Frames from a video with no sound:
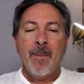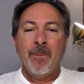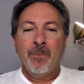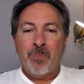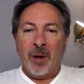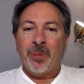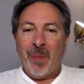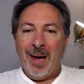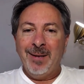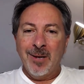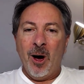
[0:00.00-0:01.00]
But
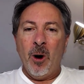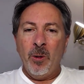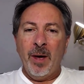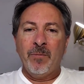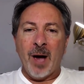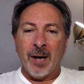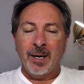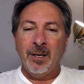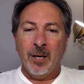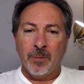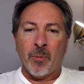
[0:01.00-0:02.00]
they know they've got a
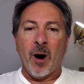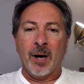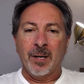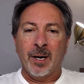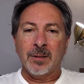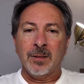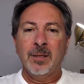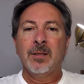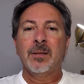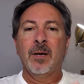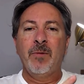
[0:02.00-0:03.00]
good product.
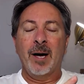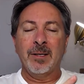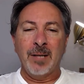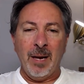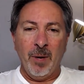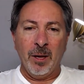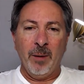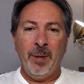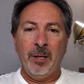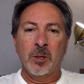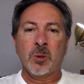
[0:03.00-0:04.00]
They've got an eight
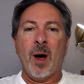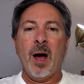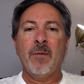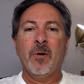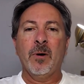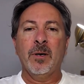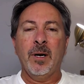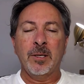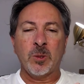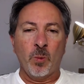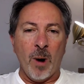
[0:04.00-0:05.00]
millimeter driver.
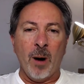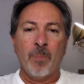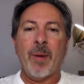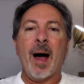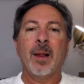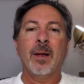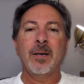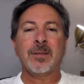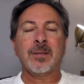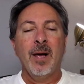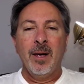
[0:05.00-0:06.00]
It's well
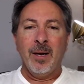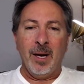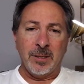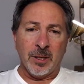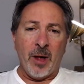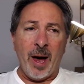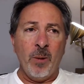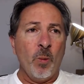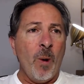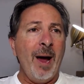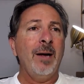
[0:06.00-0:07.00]
balanced. It's
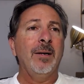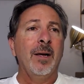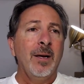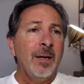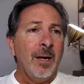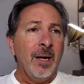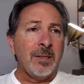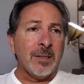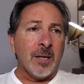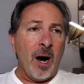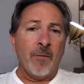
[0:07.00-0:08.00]
lightweight. It's
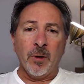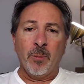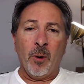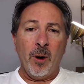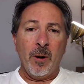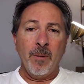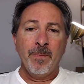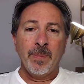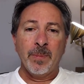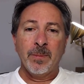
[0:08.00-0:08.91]
comfortable.